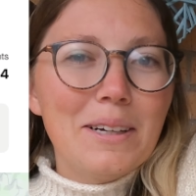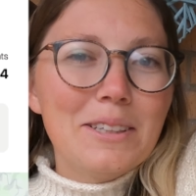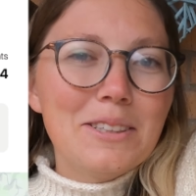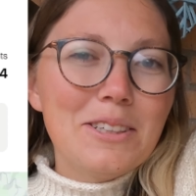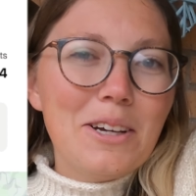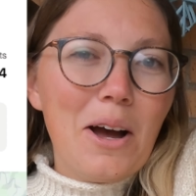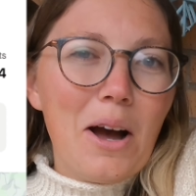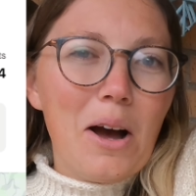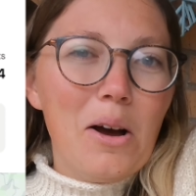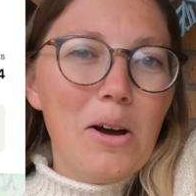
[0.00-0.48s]

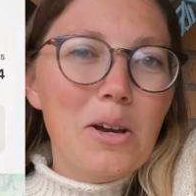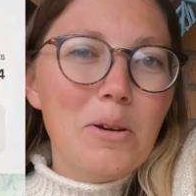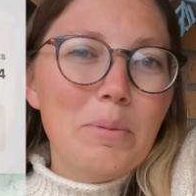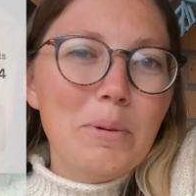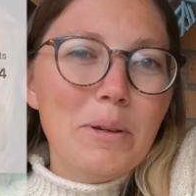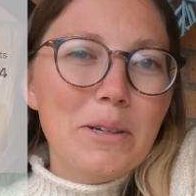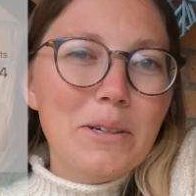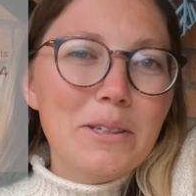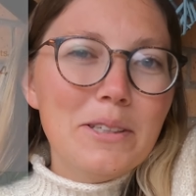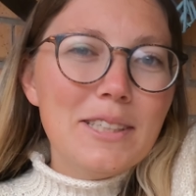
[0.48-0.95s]
So yeah, I
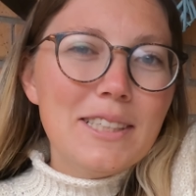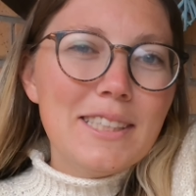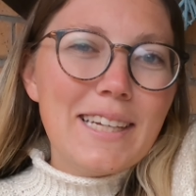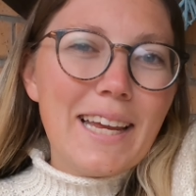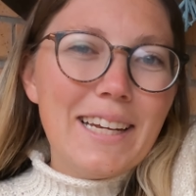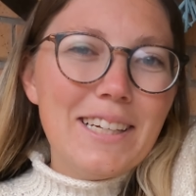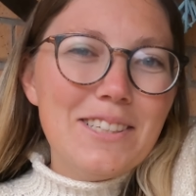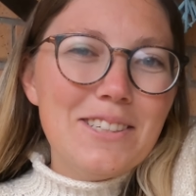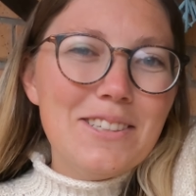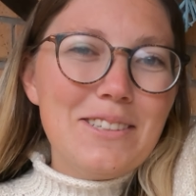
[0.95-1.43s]
hope you
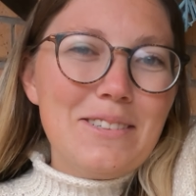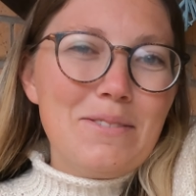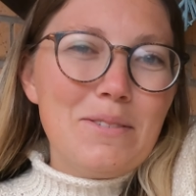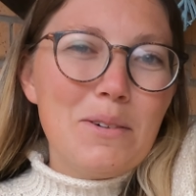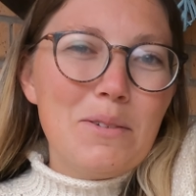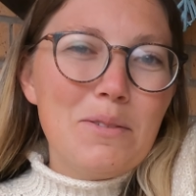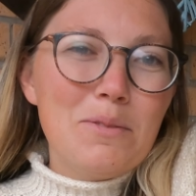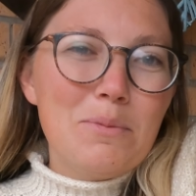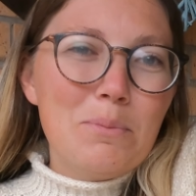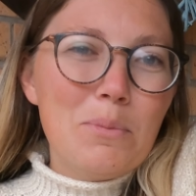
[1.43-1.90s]
stay tuned
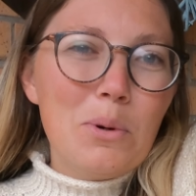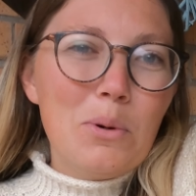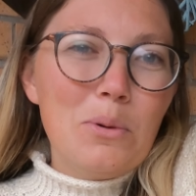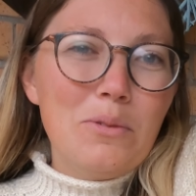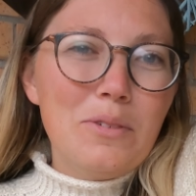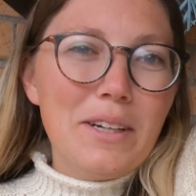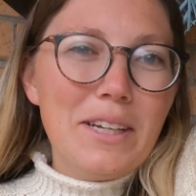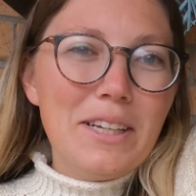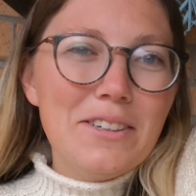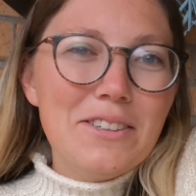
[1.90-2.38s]
for
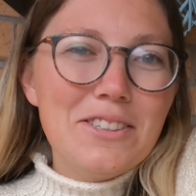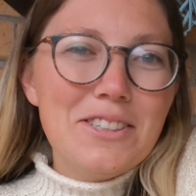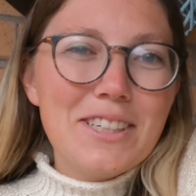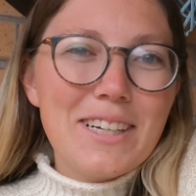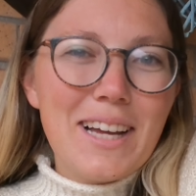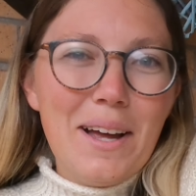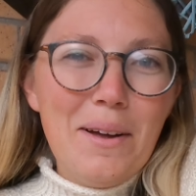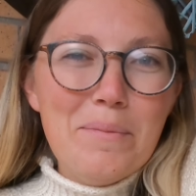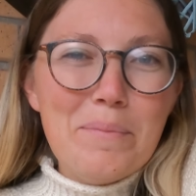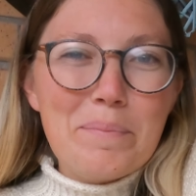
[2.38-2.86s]
more videos
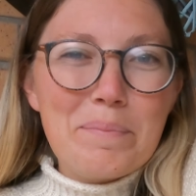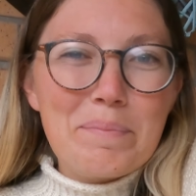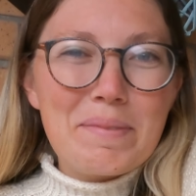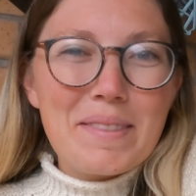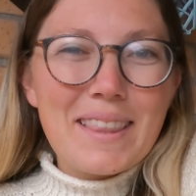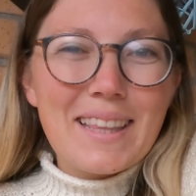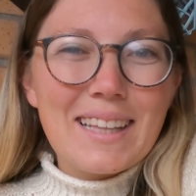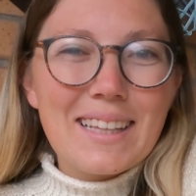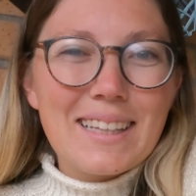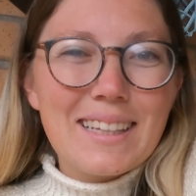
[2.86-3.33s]
to come.